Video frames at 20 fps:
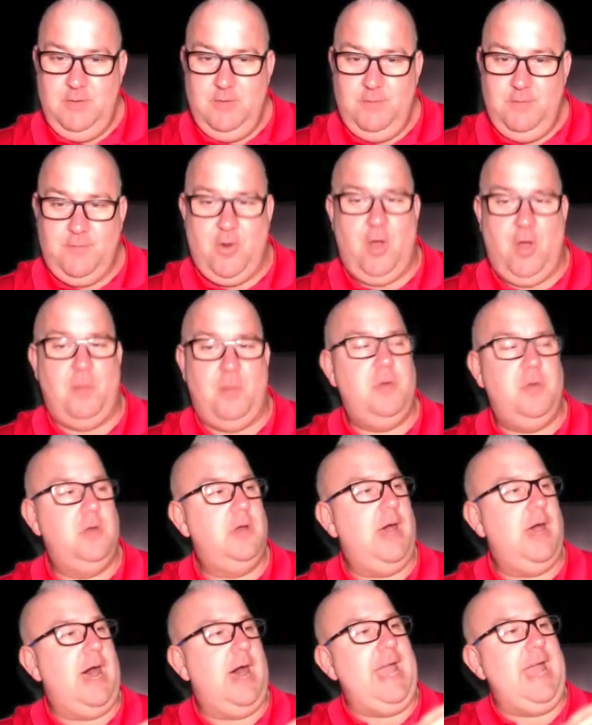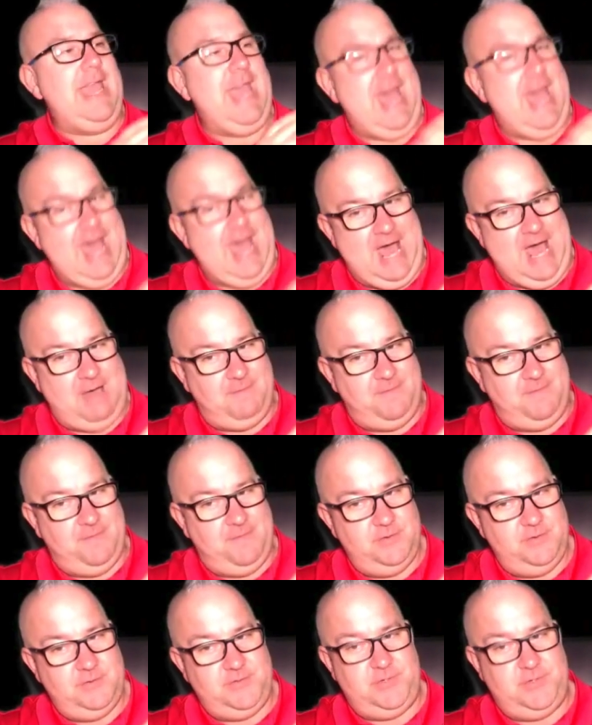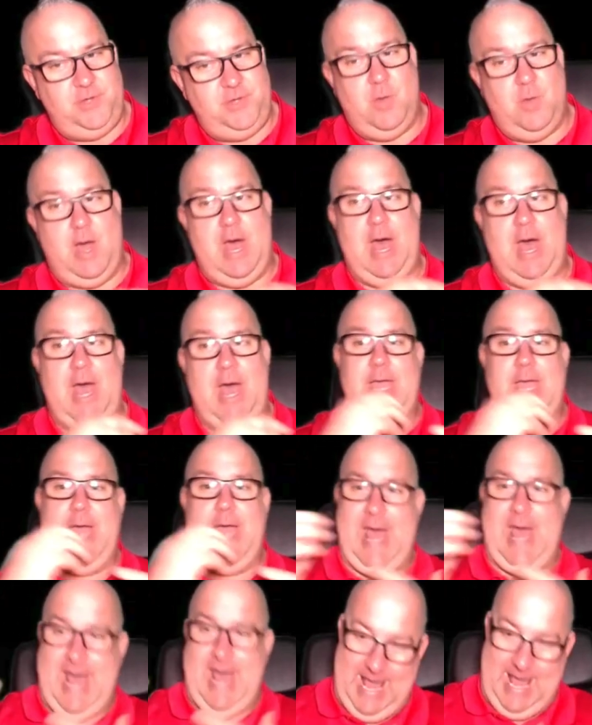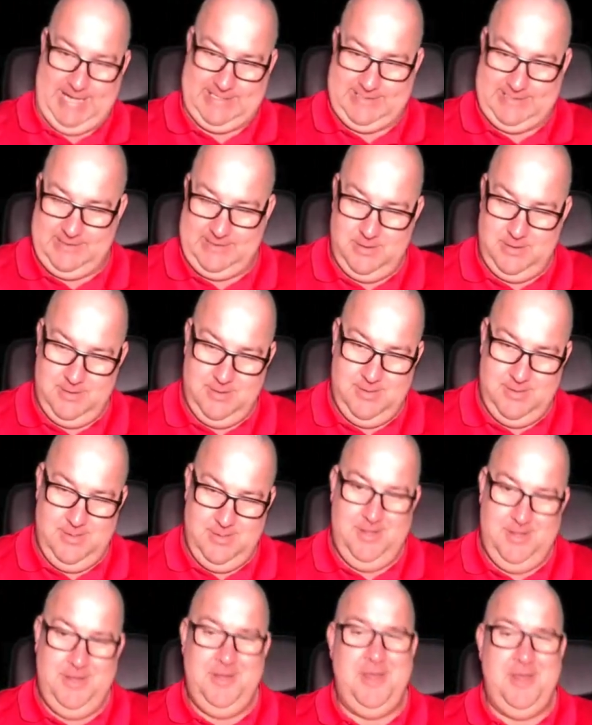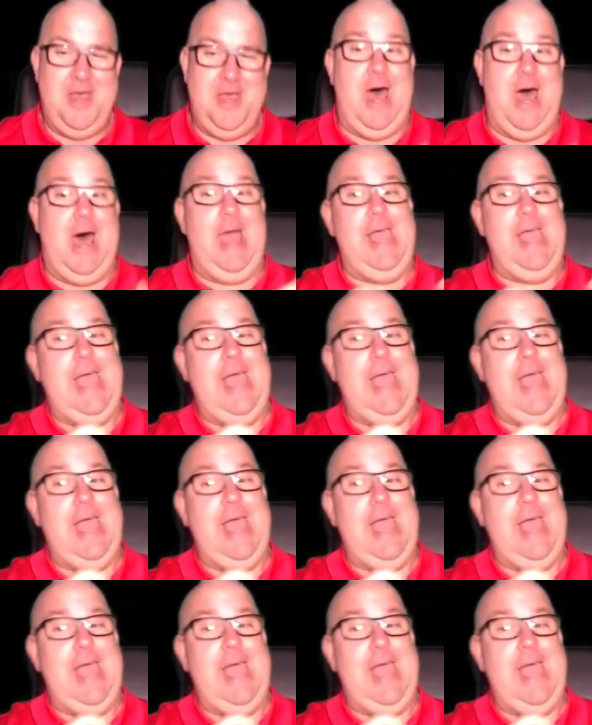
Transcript: from I have to I had. I